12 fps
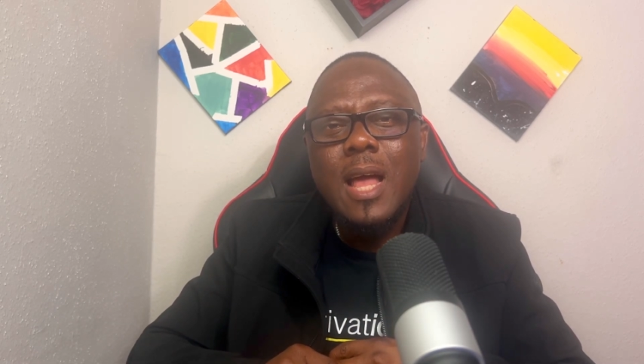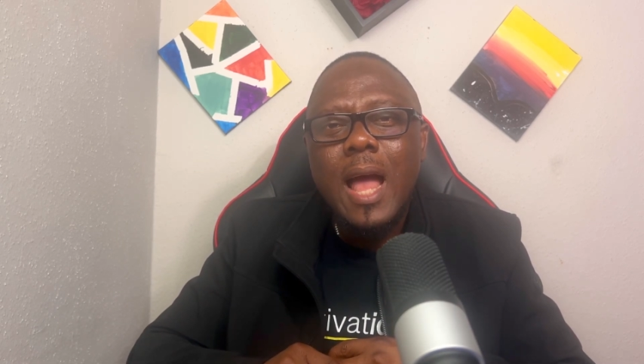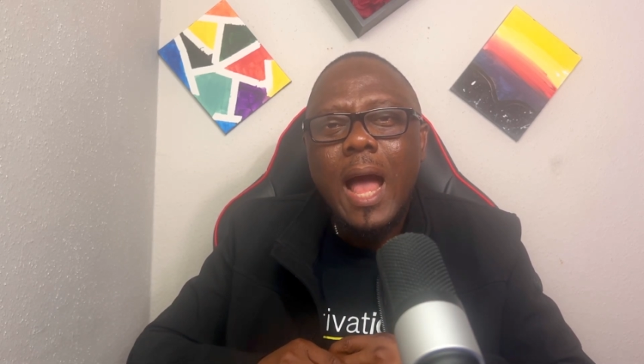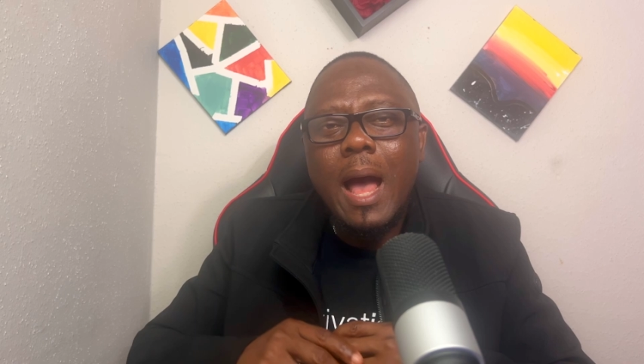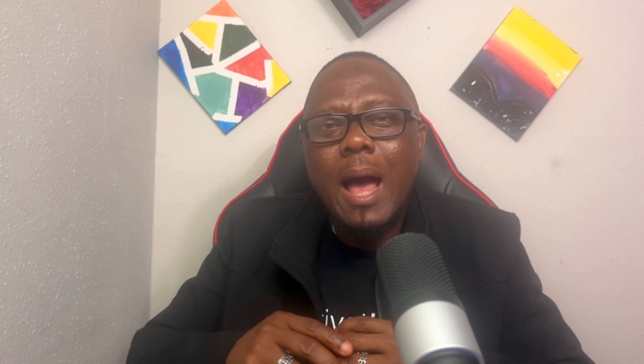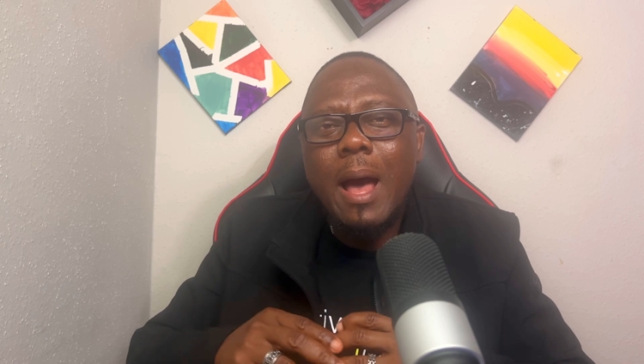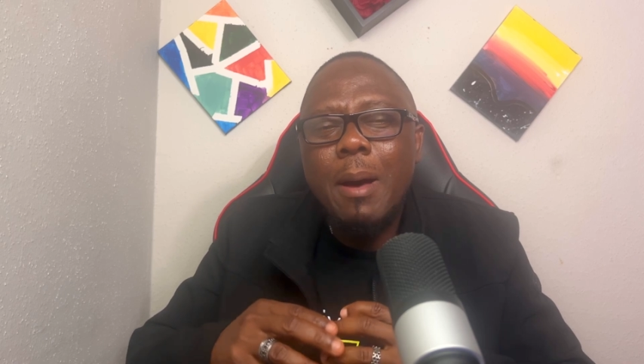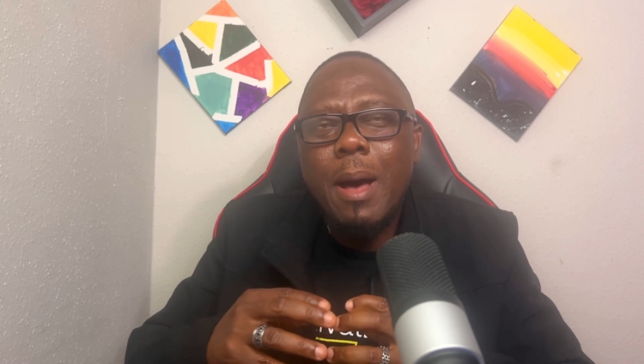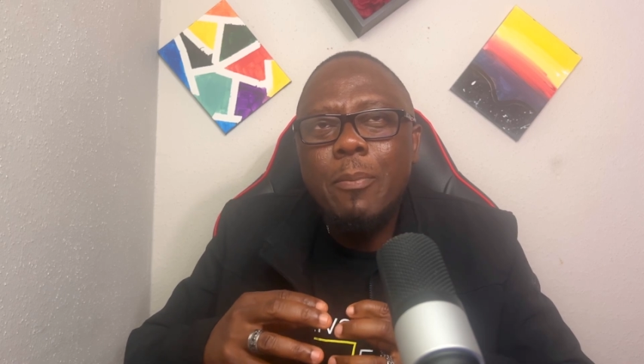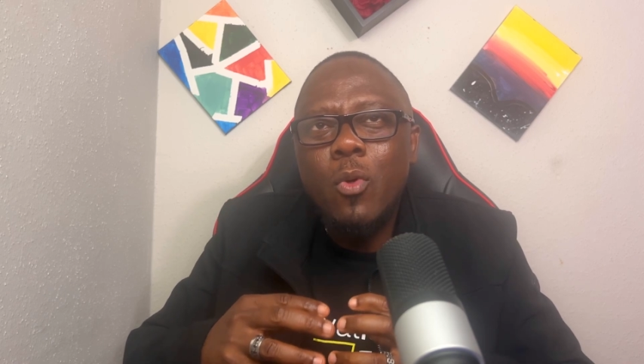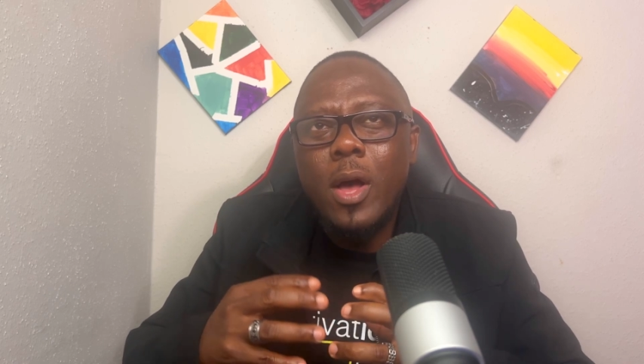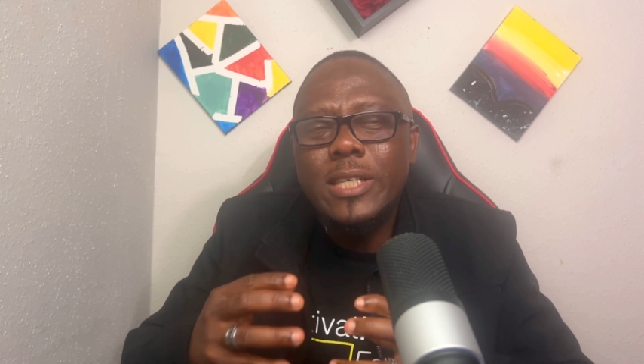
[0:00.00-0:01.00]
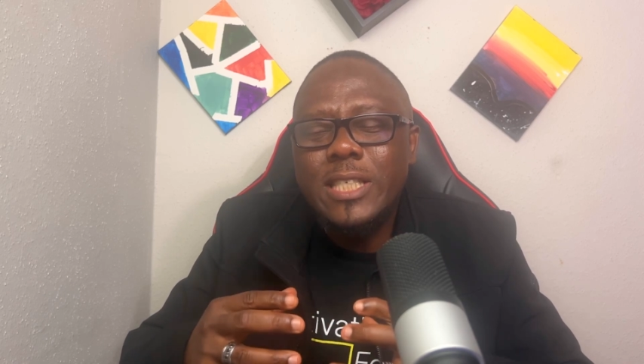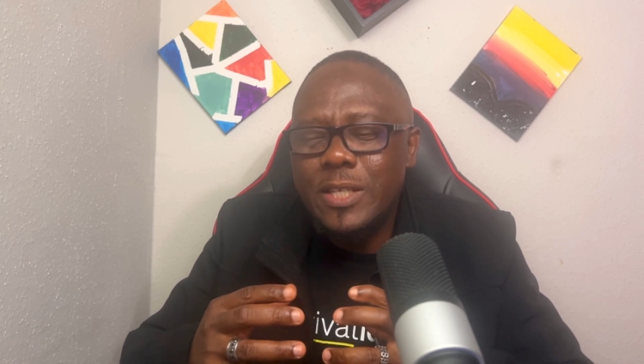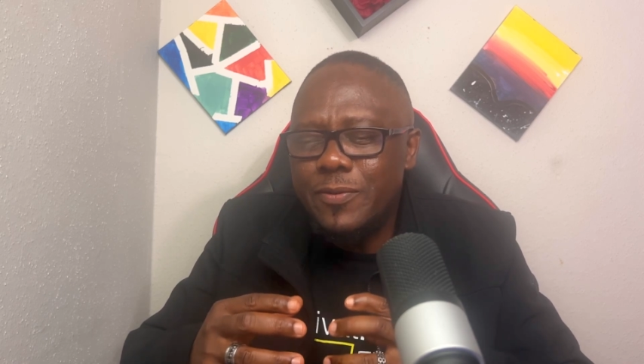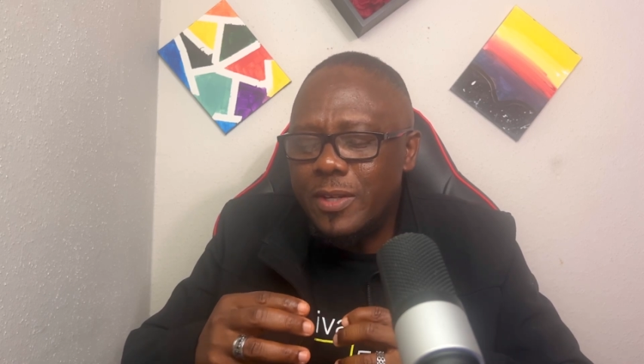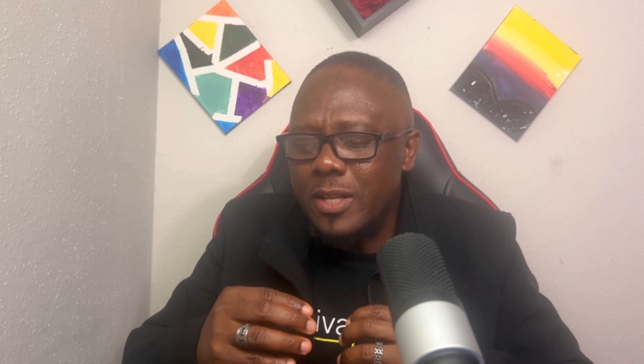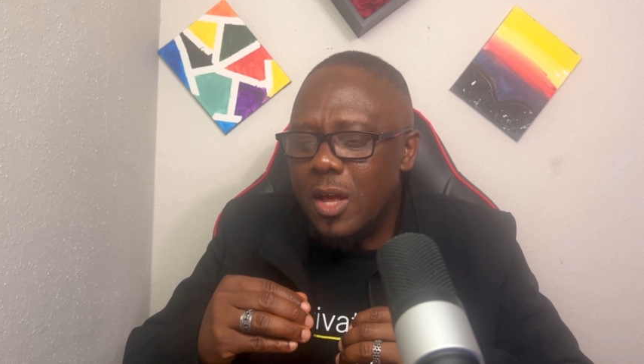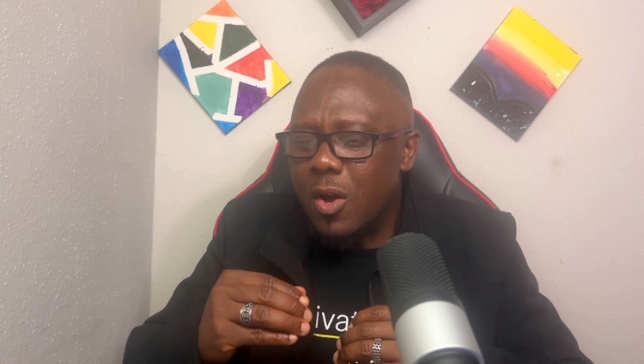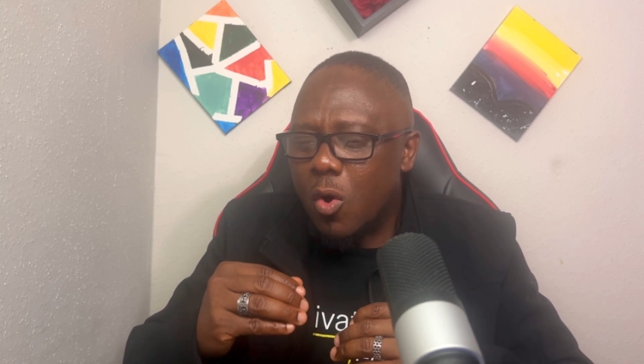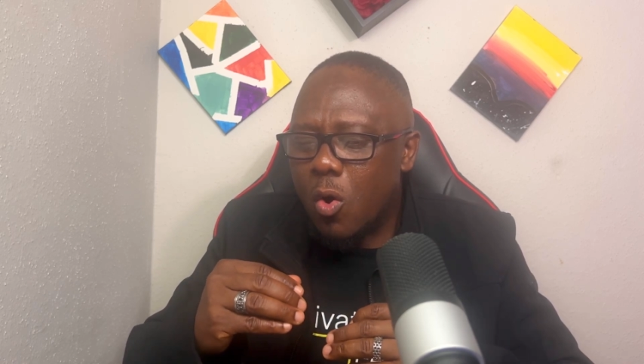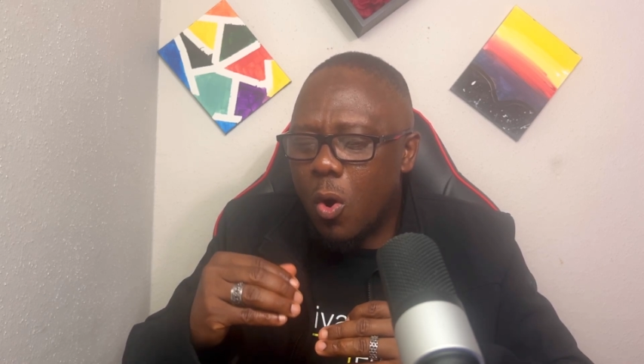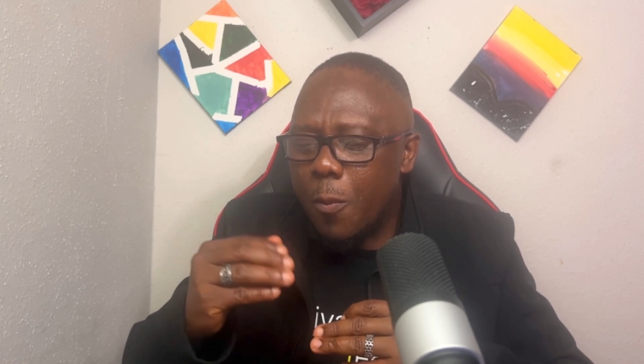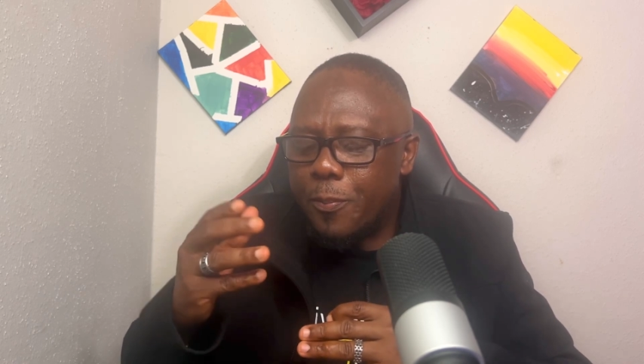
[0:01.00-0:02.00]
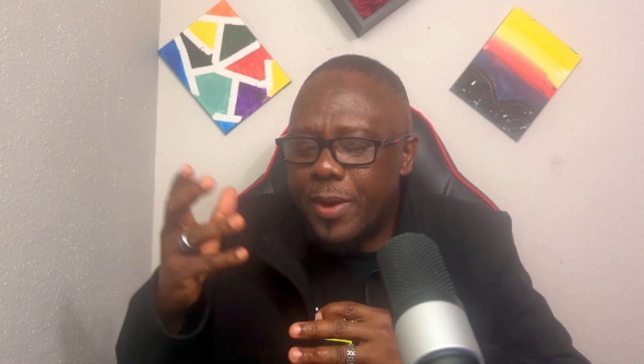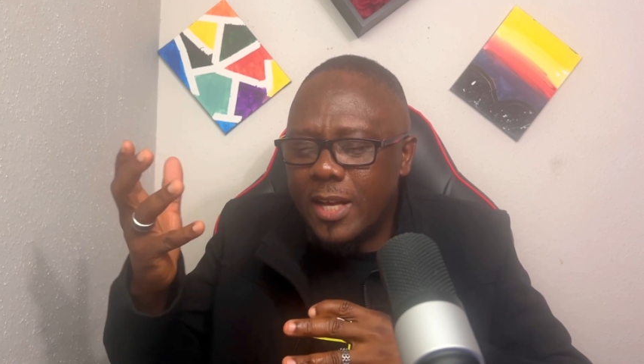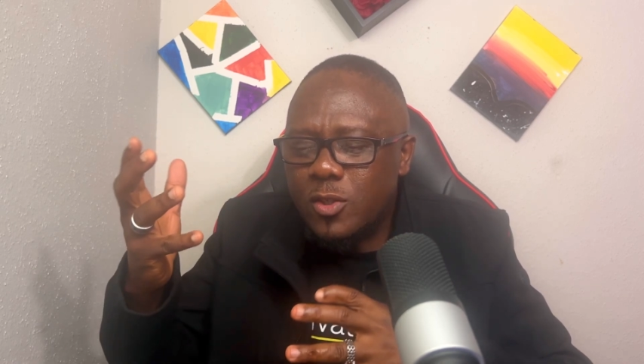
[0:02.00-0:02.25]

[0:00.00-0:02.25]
I'm not achieving compared